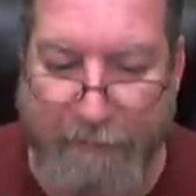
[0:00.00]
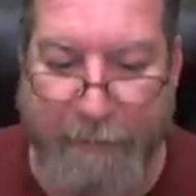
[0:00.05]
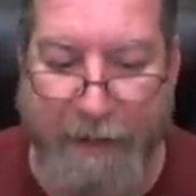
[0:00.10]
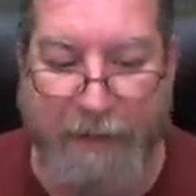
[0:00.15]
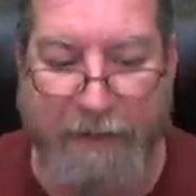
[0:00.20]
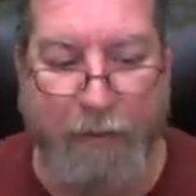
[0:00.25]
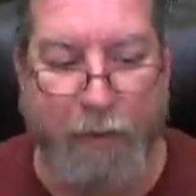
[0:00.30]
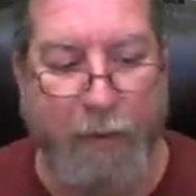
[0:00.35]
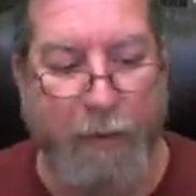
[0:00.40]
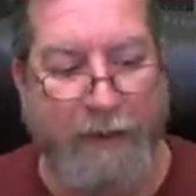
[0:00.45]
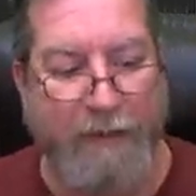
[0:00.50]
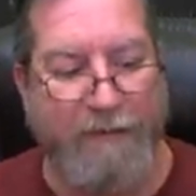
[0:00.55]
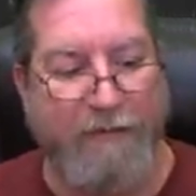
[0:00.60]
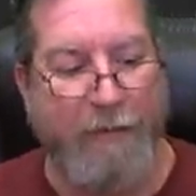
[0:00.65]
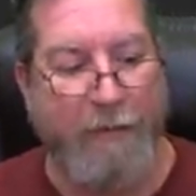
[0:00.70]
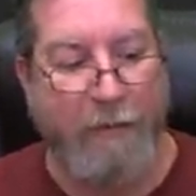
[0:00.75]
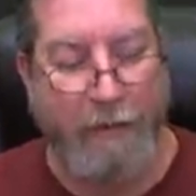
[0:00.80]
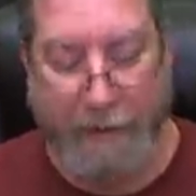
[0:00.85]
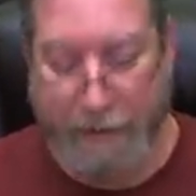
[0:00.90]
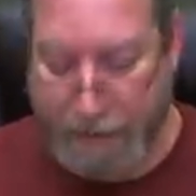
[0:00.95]
by
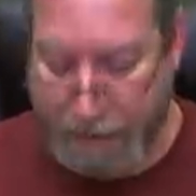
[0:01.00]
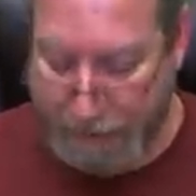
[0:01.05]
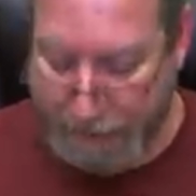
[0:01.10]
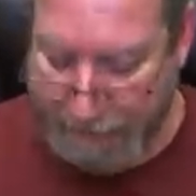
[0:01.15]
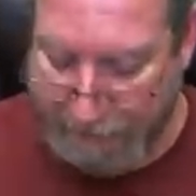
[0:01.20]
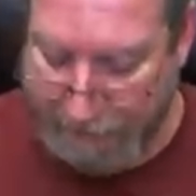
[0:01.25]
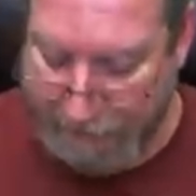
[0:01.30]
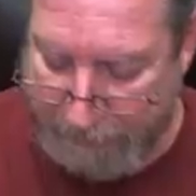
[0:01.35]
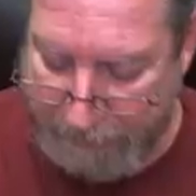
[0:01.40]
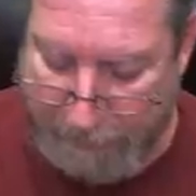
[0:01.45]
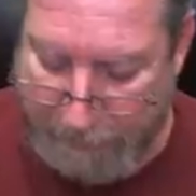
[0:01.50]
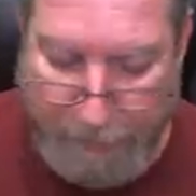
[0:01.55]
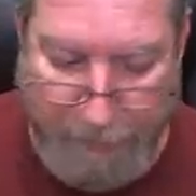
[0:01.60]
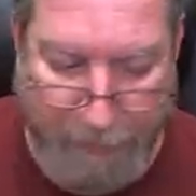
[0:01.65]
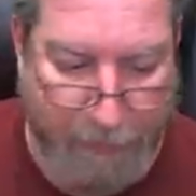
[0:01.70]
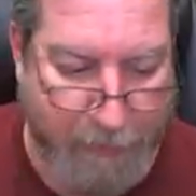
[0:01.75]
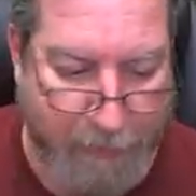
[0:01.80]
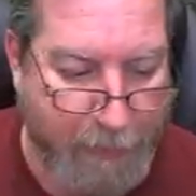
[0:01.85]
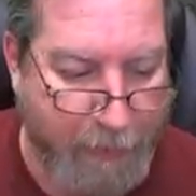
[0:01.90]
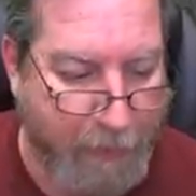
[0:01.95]
24 inches
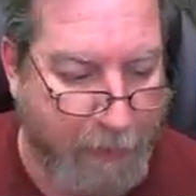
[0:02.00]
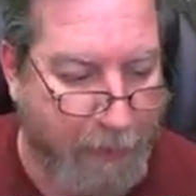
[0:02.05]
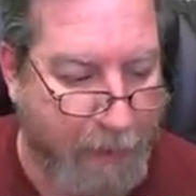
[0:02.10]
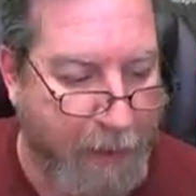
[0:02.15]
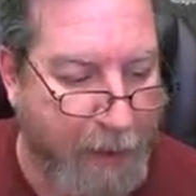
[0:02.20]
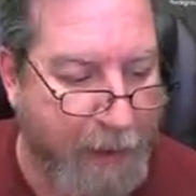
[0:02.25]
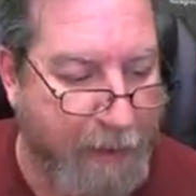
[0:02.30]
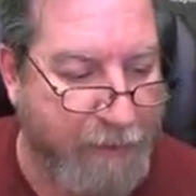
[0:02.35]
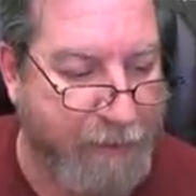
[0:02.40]
at